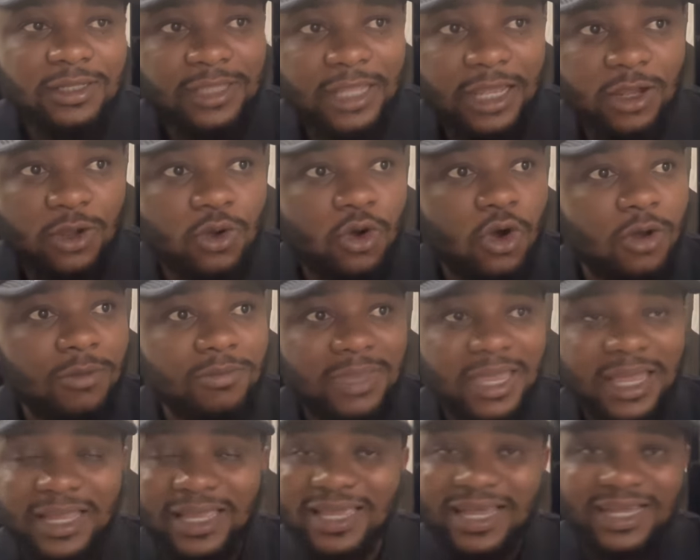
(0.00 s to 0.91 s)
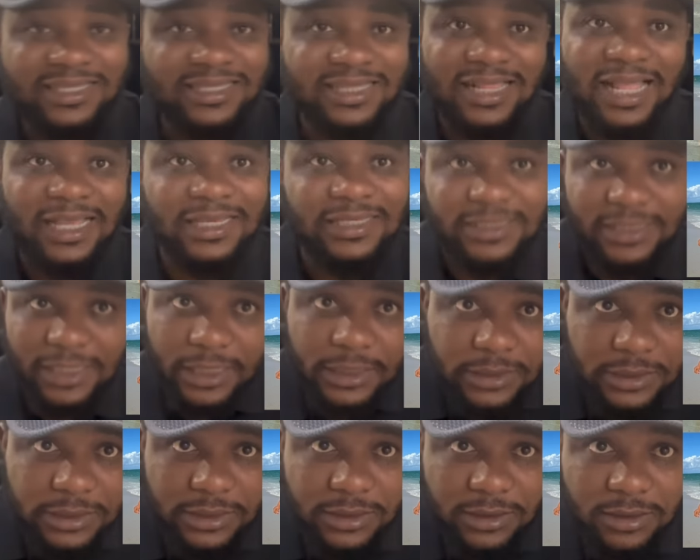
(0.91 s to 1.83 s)
They come here, get
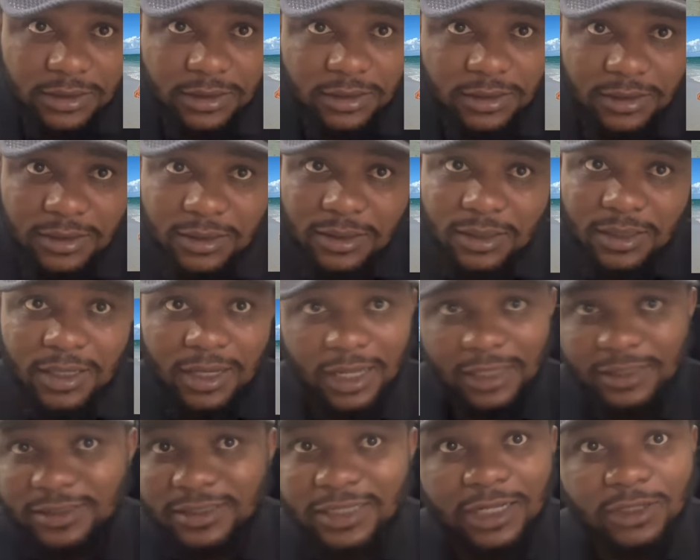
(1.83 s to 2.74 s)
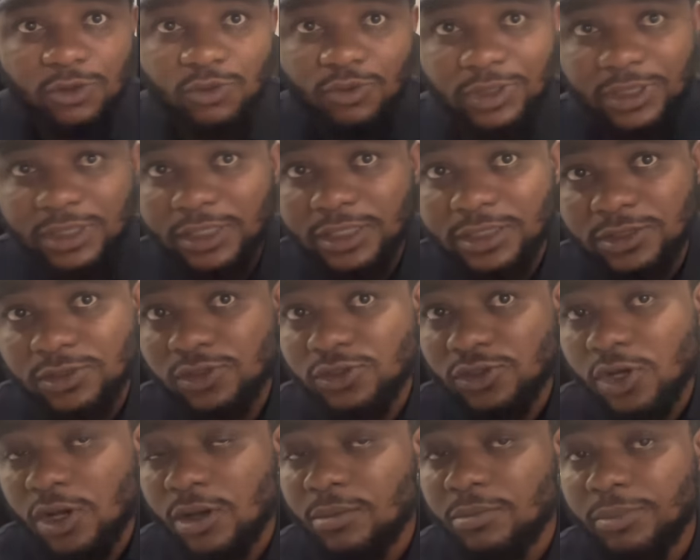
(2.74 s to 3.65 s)
license, and start doing it.
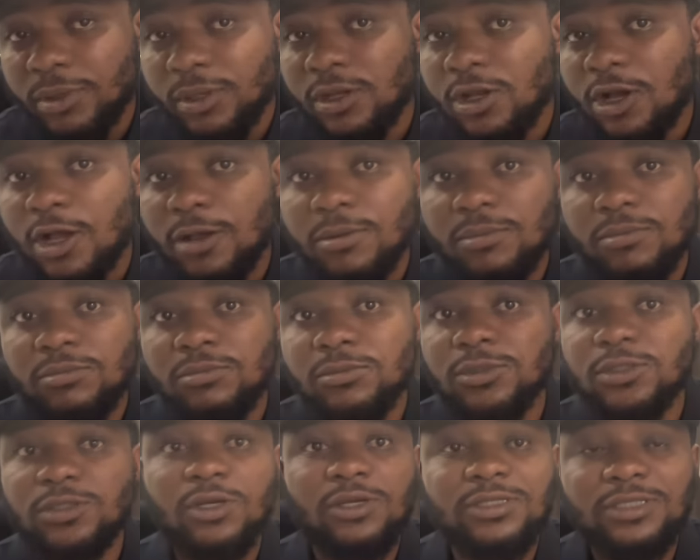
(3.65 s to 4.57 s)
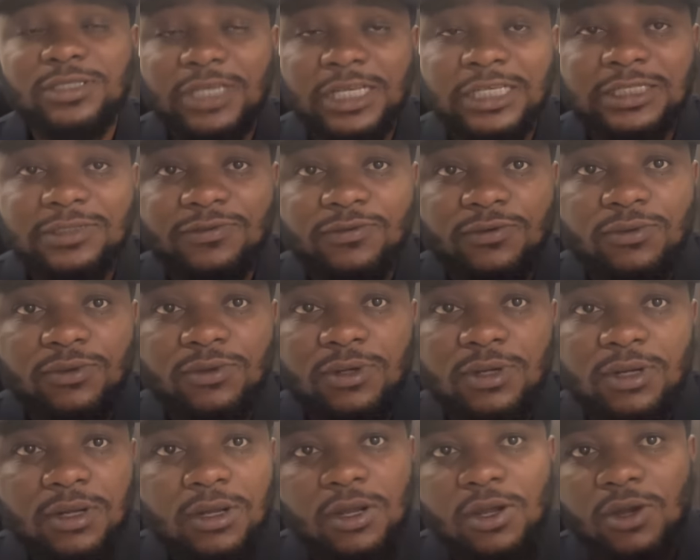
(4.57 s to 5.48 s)
Some become successful,
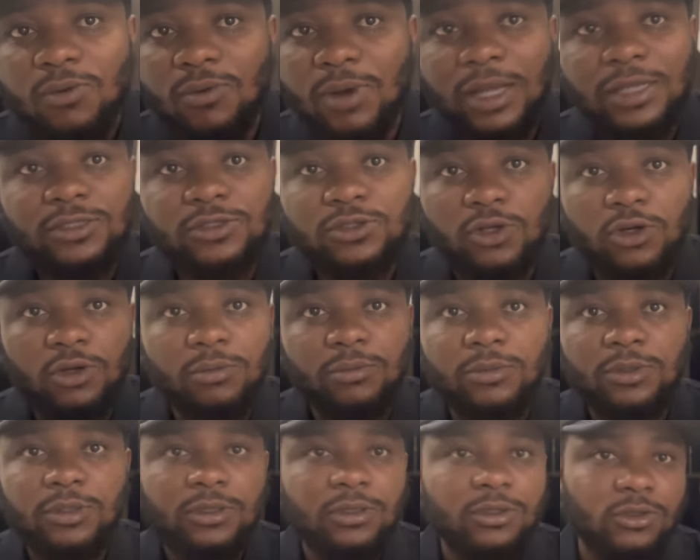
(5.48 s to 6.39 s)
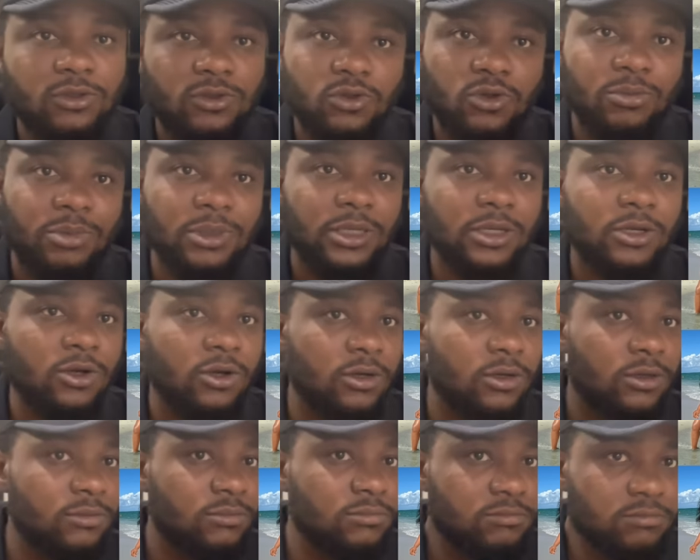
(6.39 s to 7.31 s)
while some don't
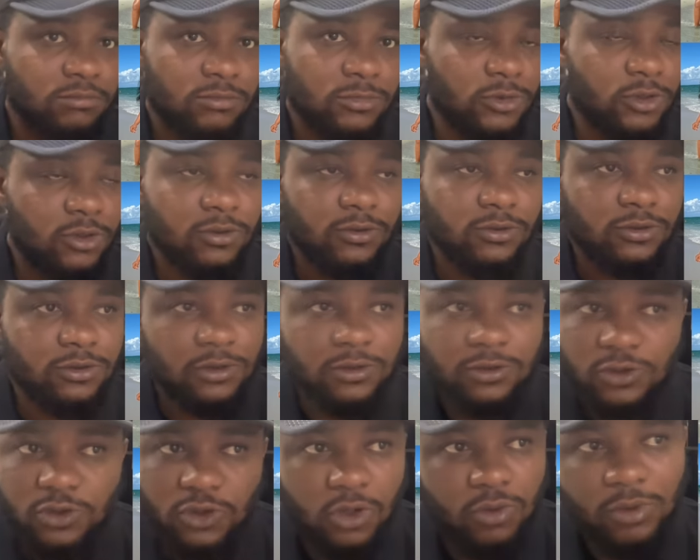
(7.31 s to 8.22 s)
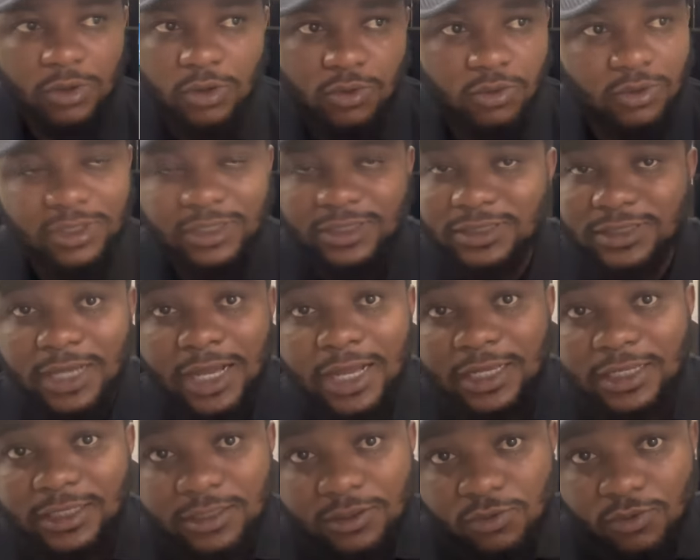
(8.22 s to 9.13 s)
become, you know, some will go the
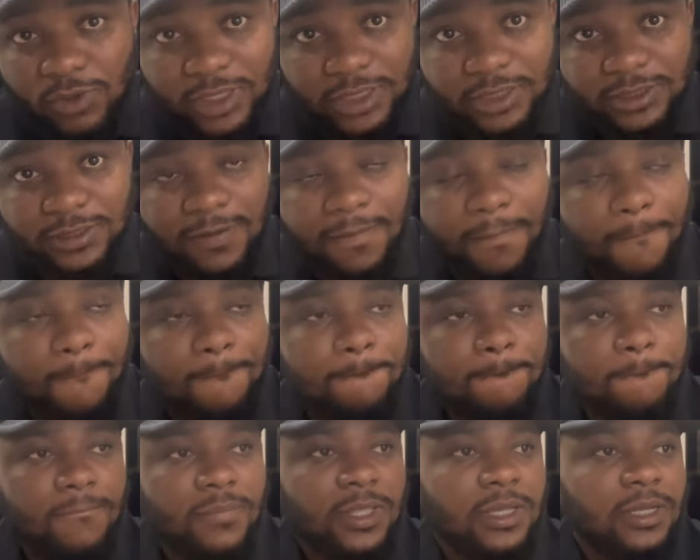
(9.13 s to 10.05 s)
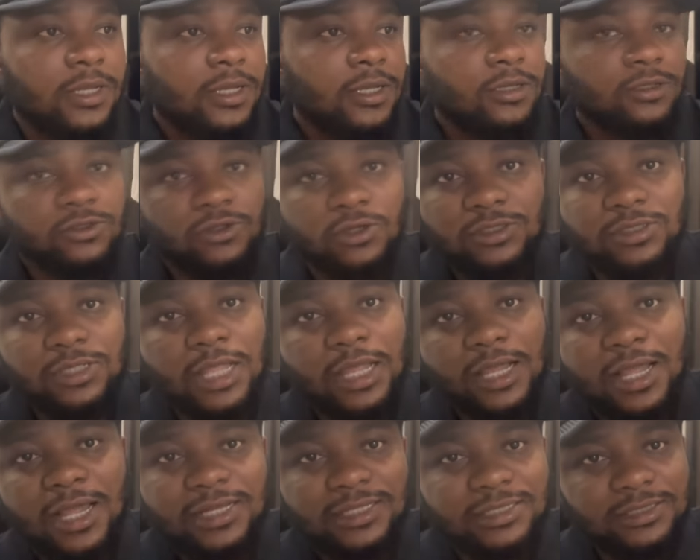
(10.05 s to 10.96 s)
side ways. Just
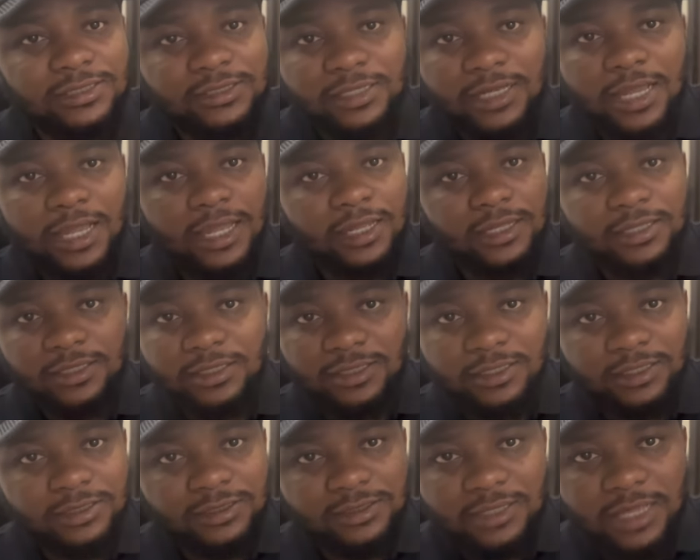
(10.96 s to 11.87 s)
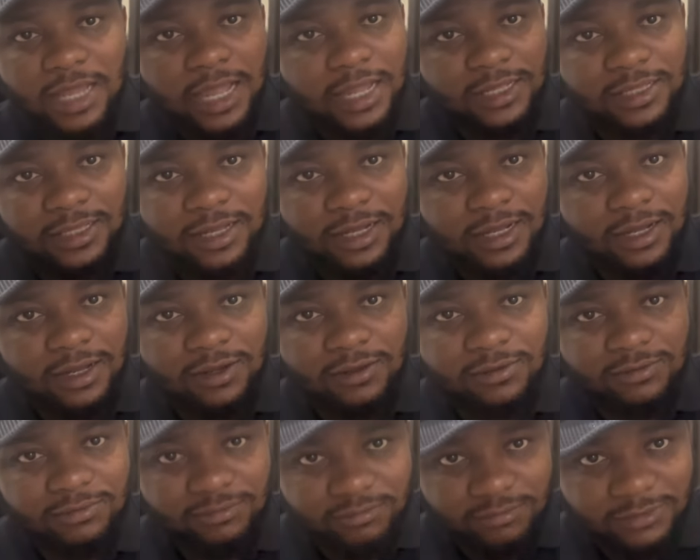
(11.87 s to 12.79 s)
like how this guy now
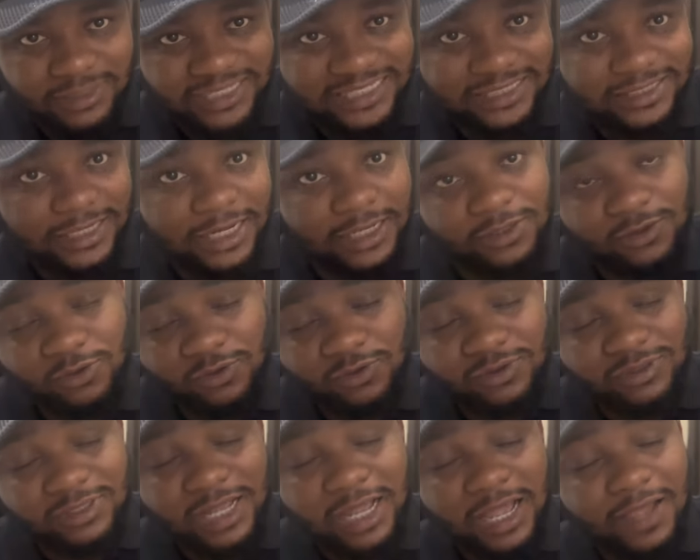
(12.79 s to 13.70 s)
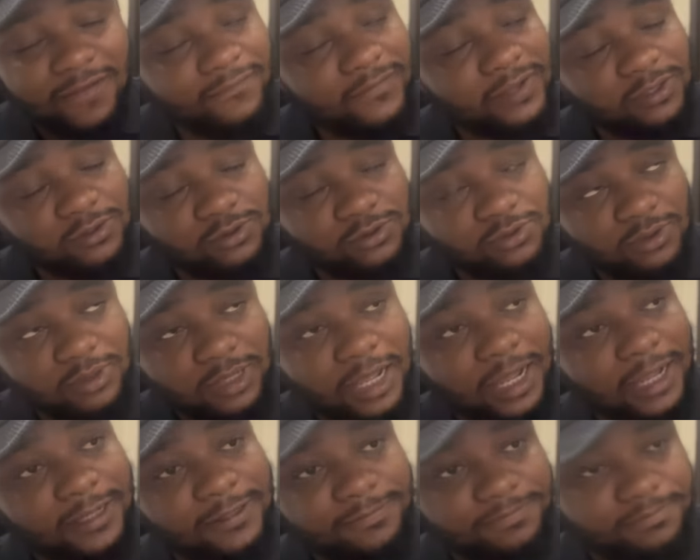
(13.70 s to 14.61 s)
decide to use that avenue to
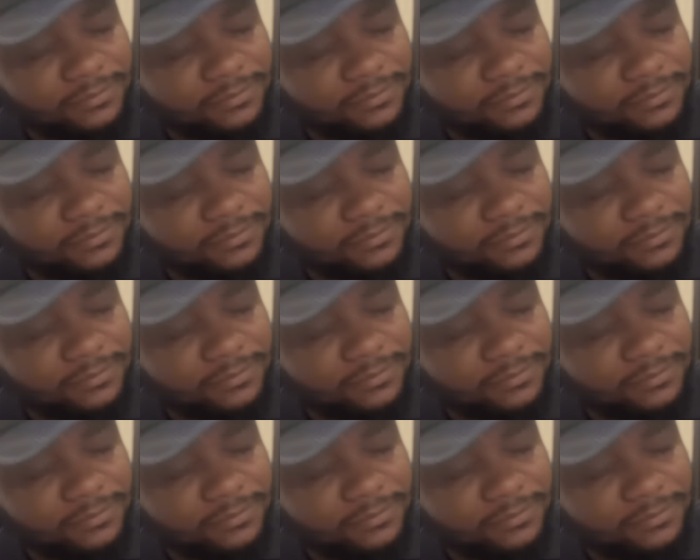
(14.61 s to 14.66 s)
lie.